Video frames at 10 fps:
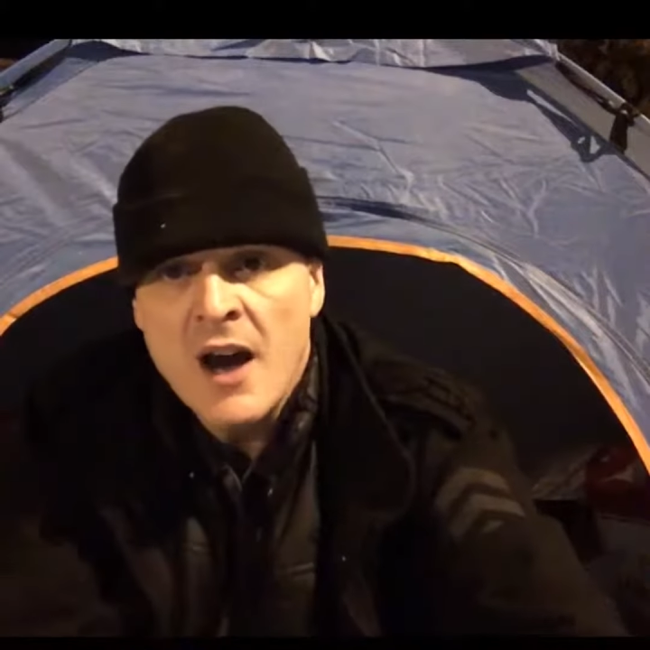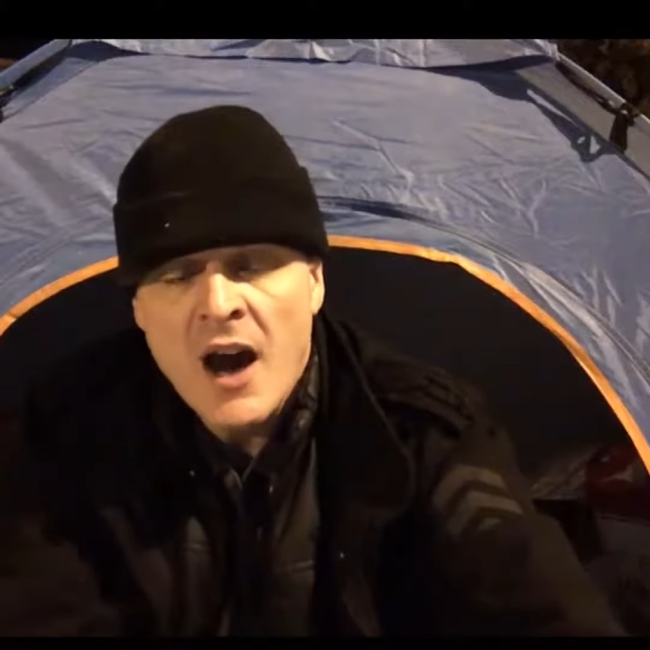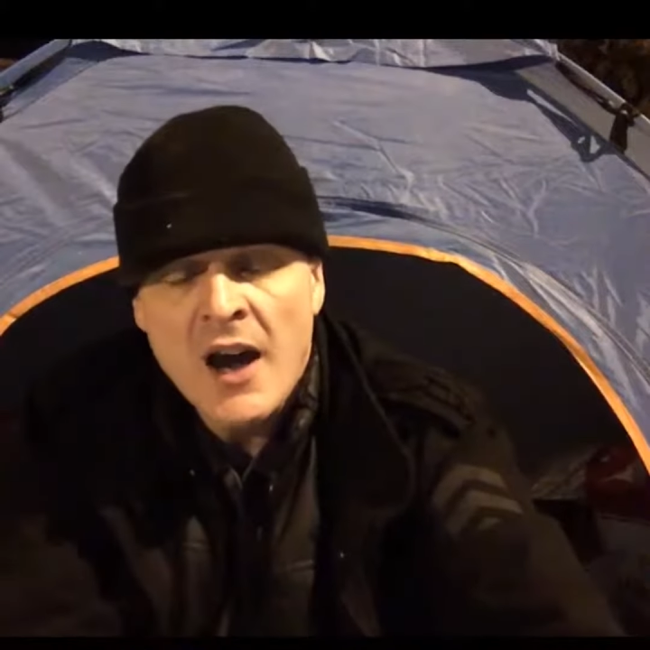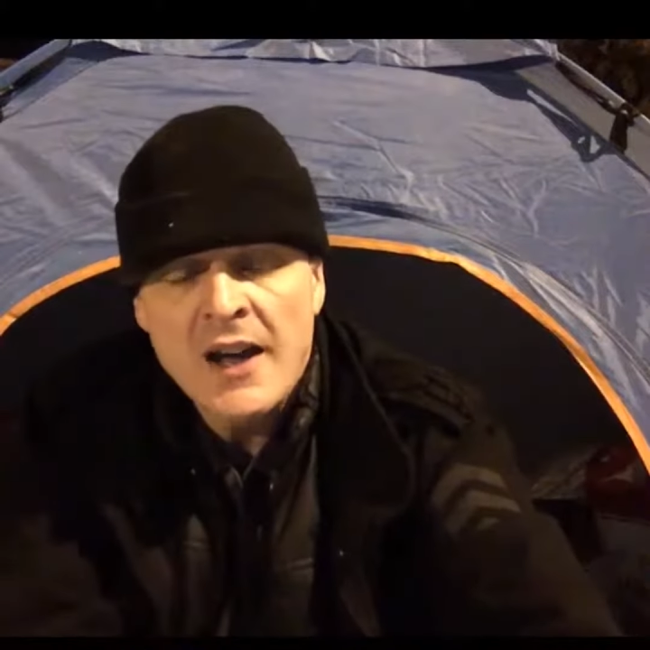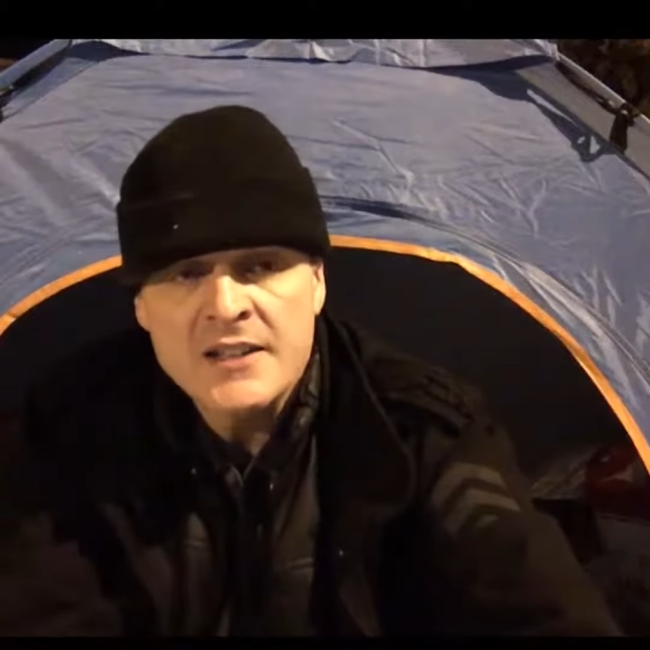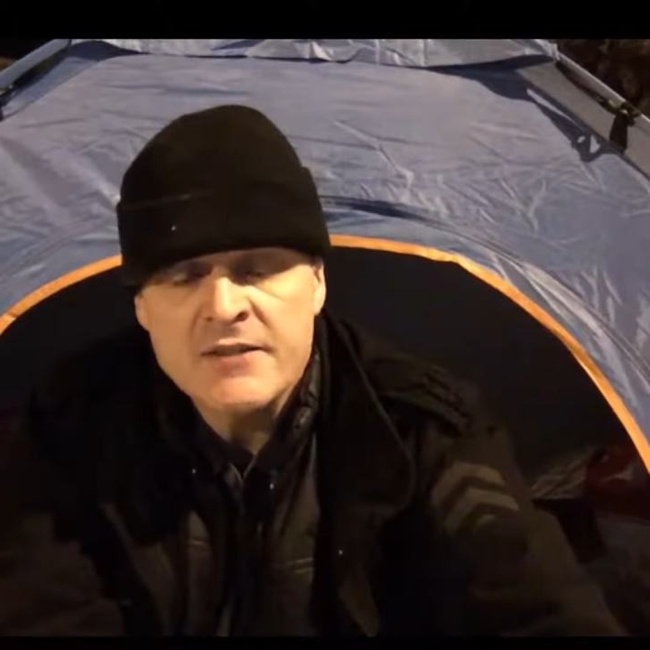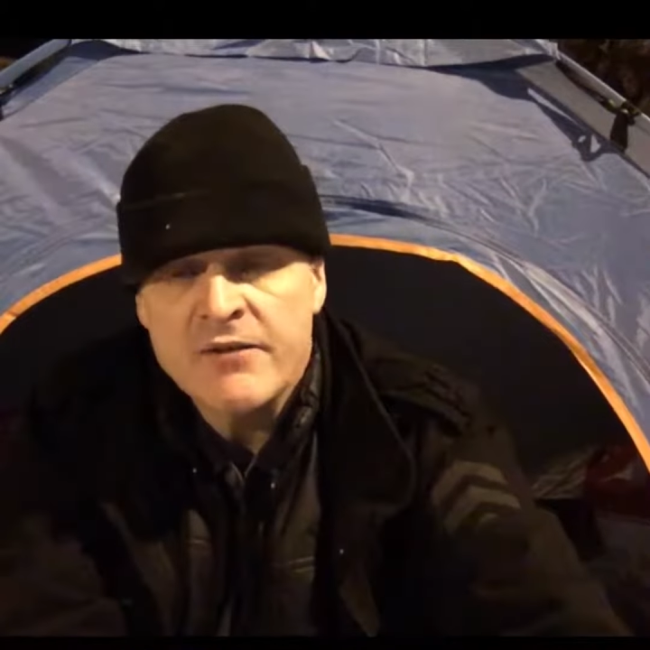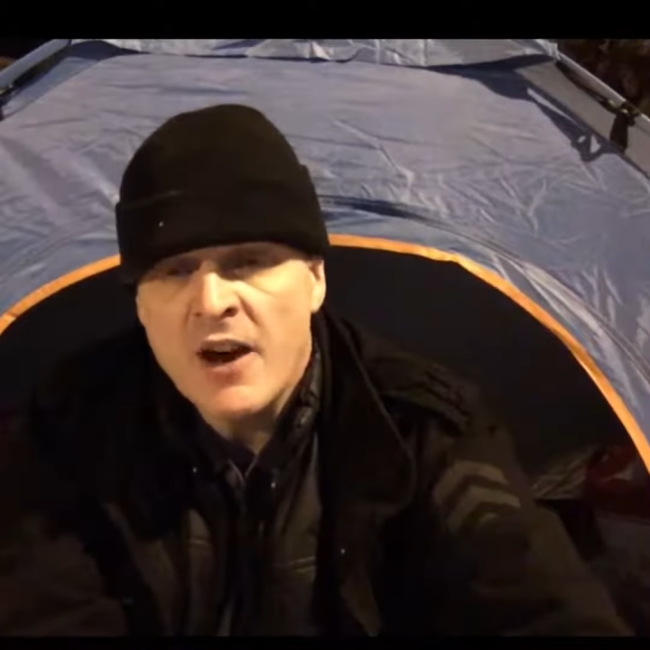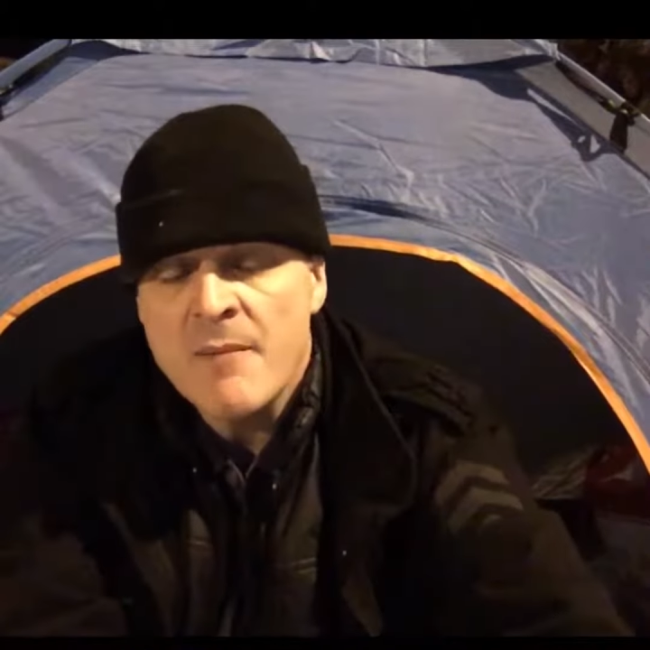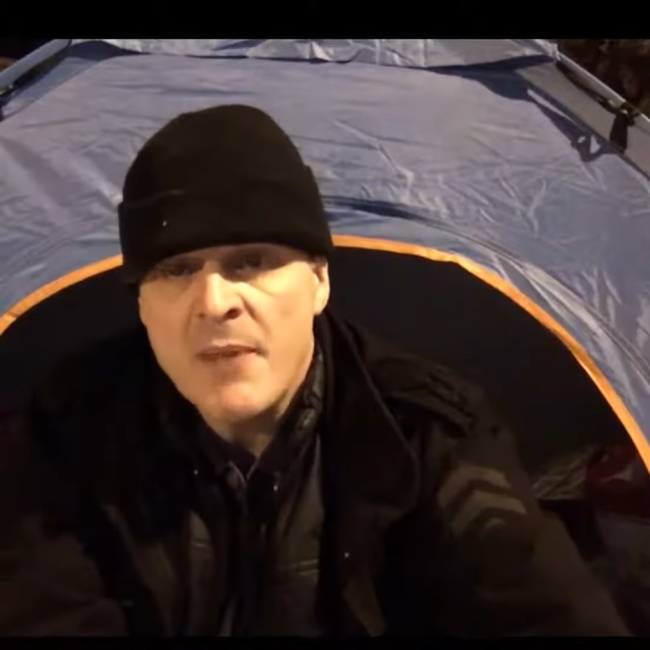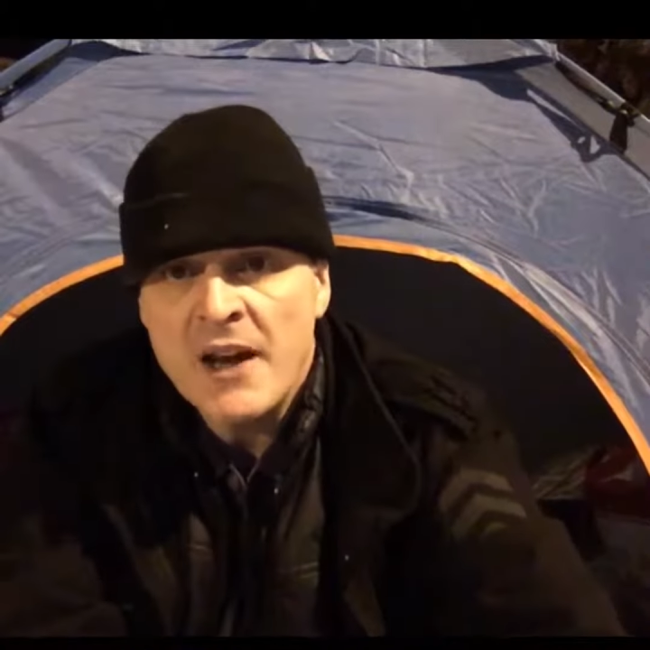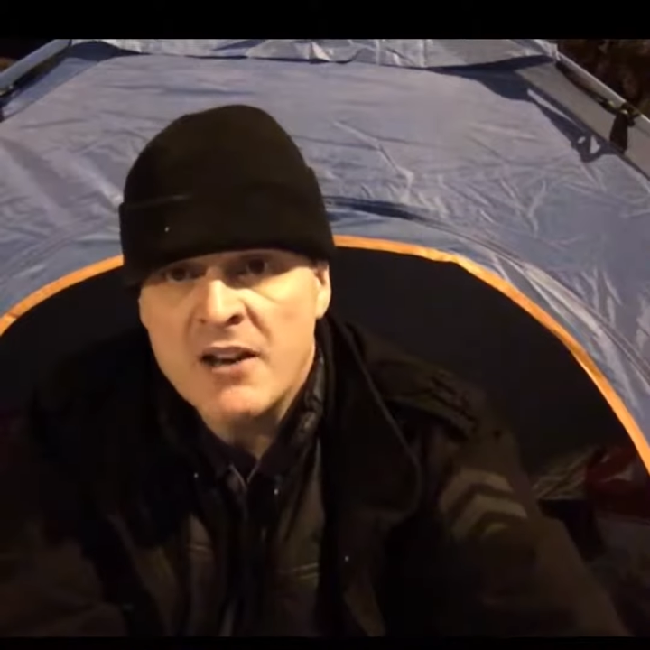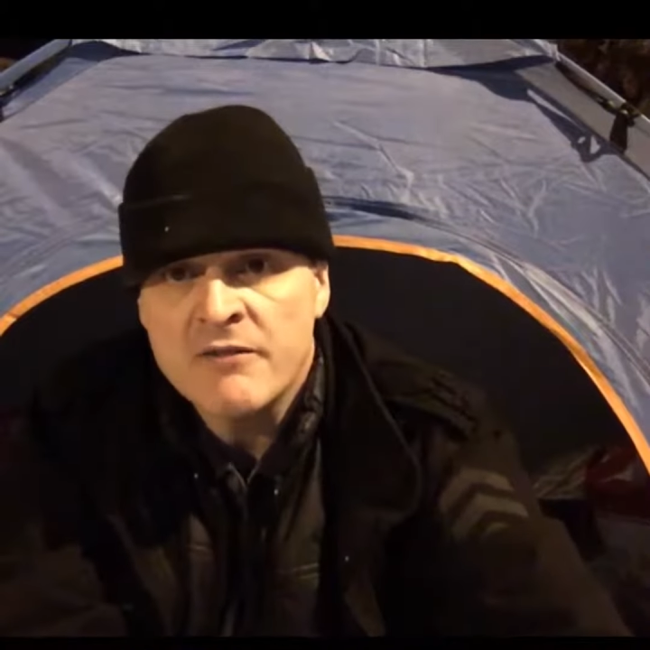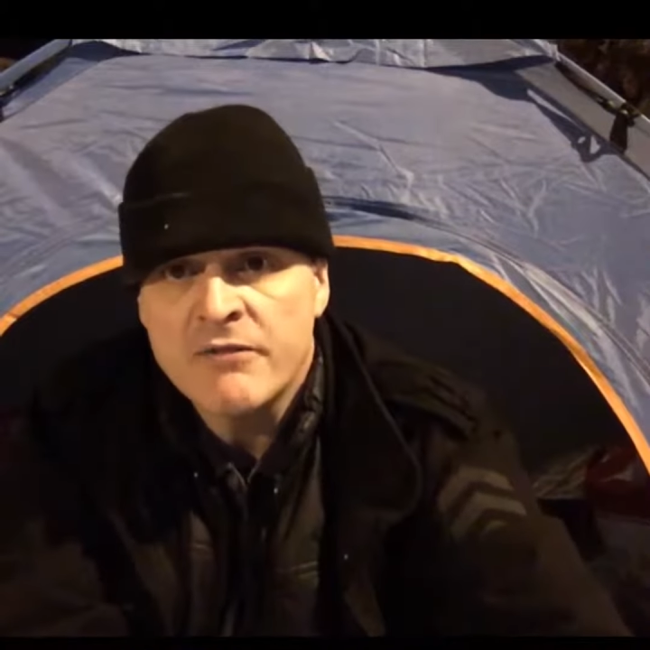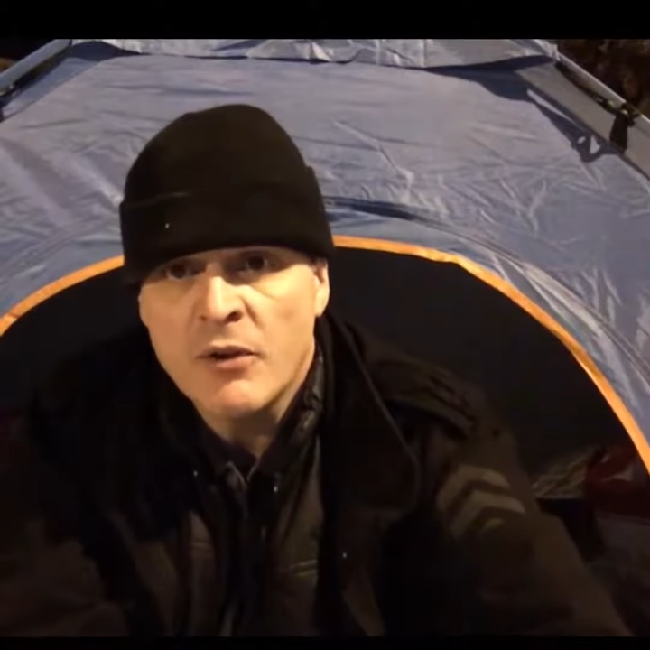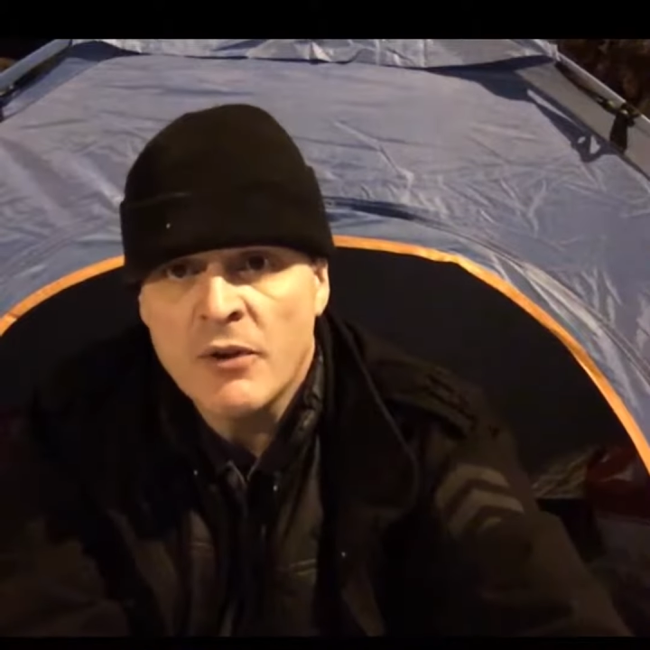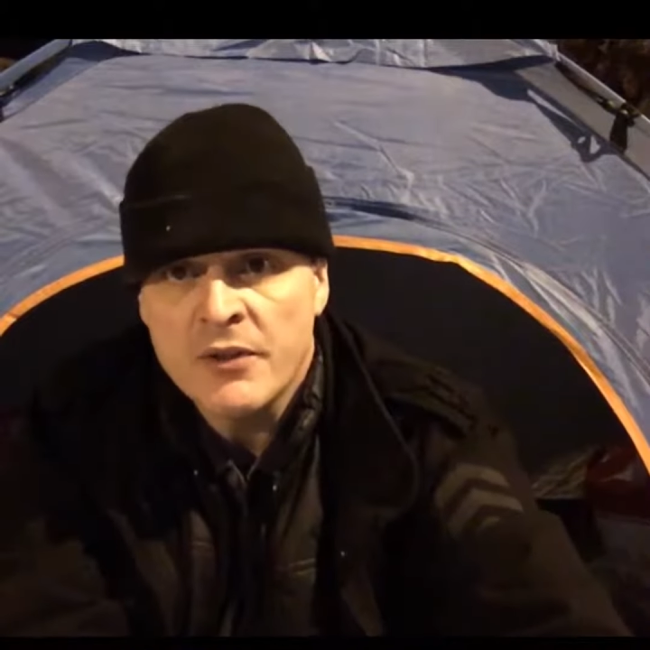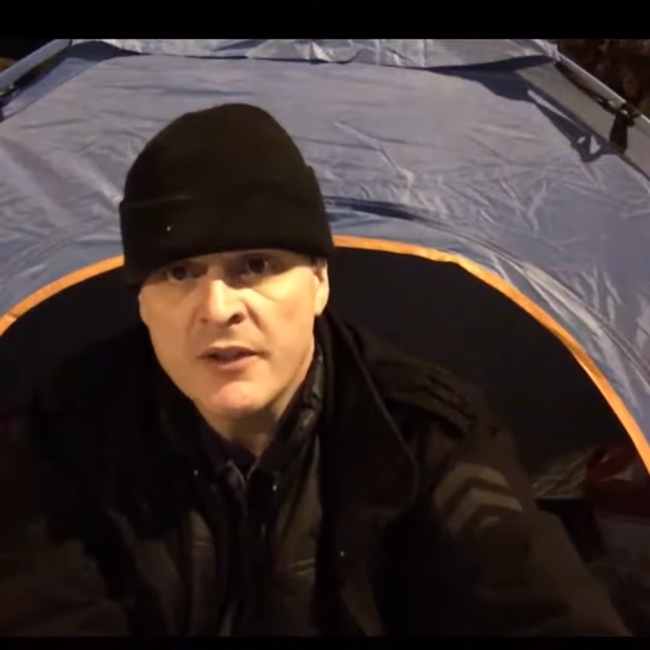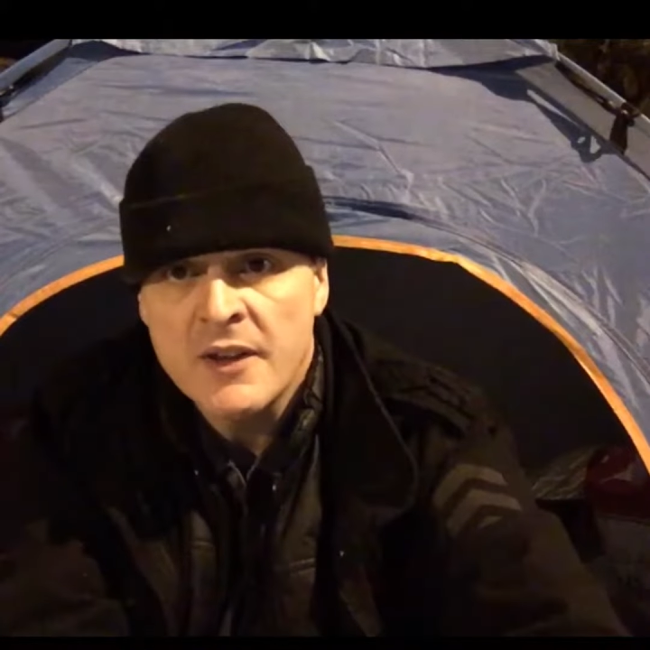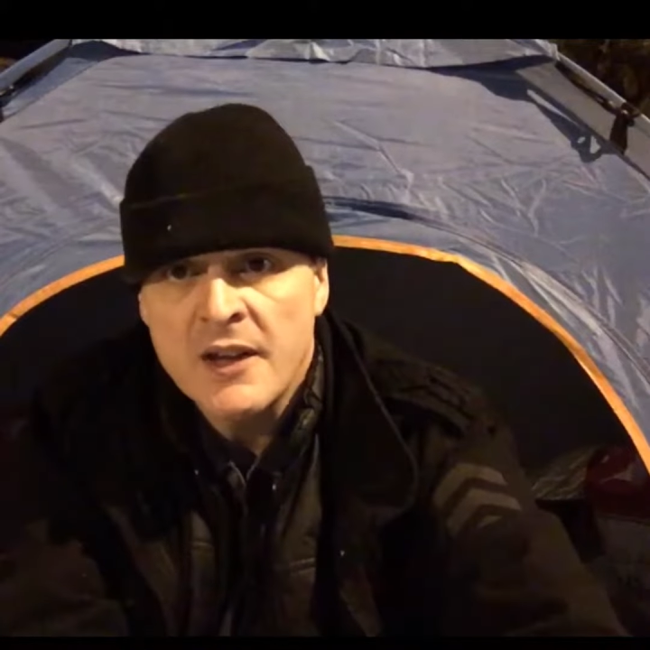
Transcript: I had to fly back and forth